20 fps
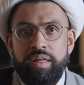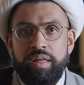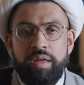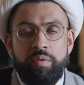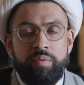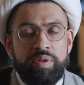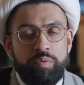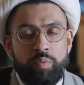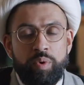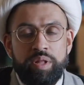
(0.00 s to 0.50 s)
He
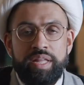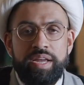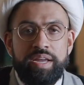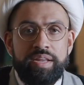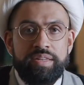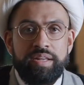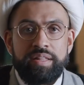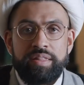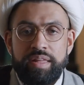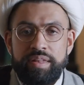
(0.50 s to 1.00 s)
was willing
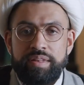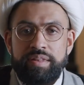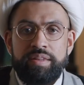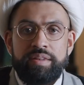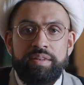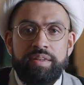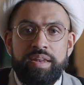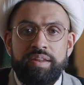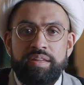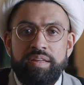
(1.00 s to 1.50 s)
to
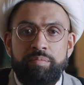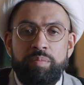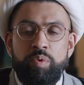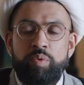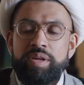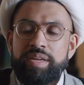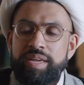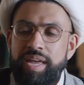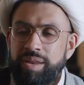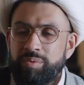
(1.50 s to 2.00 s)
listen and
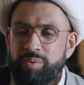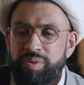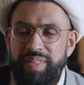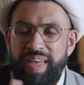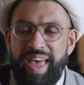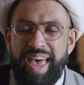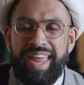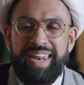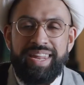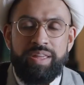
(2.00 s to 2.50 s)
communicate with
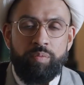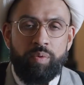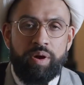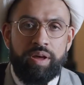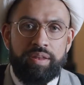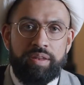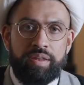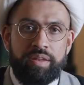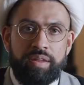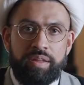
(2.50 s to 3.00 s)

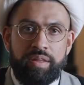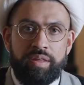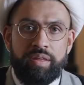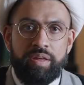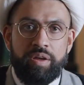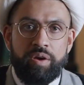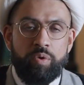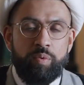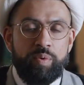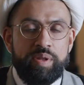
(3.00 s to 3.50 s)
anyone
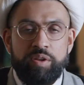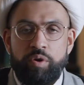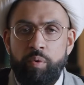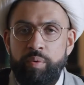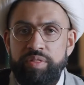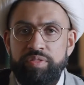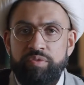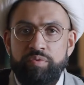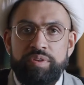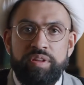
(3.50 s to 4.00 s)
who was
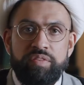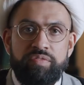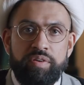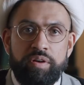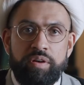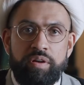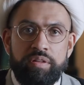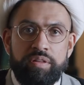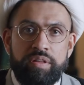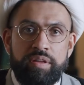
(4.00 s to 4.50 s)
going through
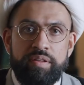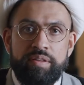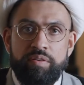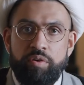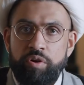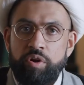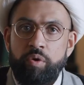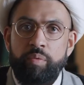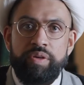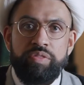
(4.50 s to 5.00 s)
difficulties
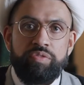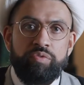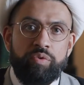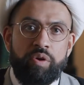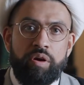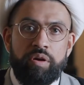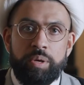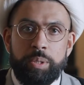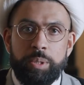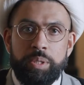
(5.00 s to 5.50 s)
or going through
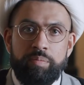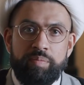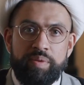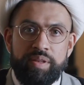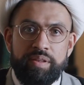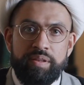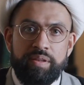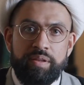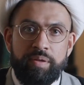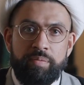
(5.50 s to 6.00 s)

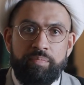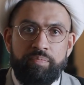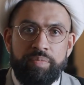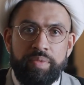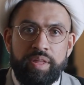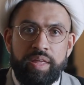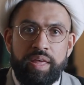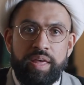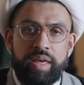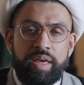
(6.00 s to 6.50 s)
hardships.
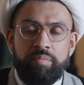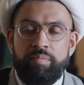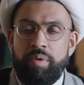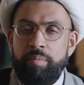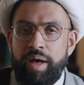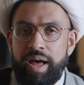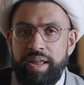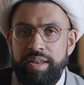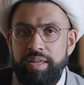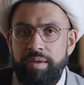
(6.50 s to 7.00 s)

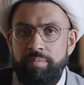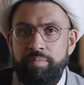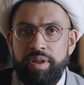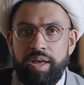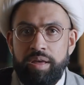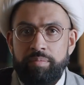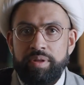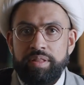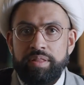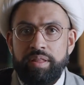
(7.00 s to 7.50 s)
Imam Ali ibn
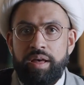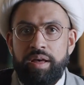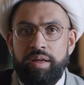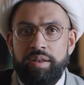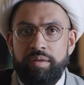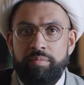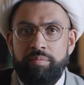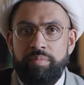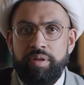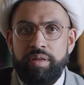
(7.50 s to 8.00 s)
Abi
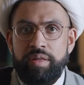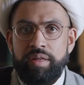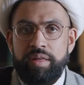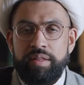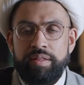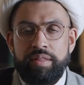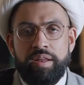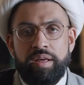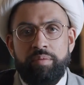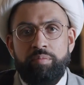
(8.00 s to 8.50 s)
Talib,
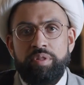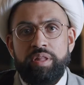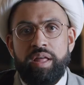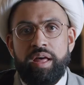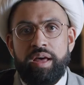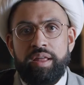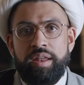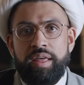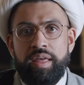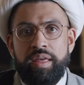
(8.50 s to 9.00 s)

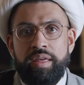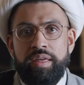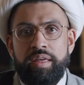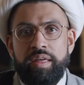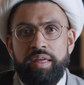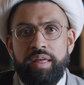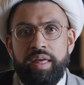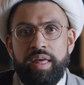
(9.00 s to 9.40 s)
Salamullah alayhi,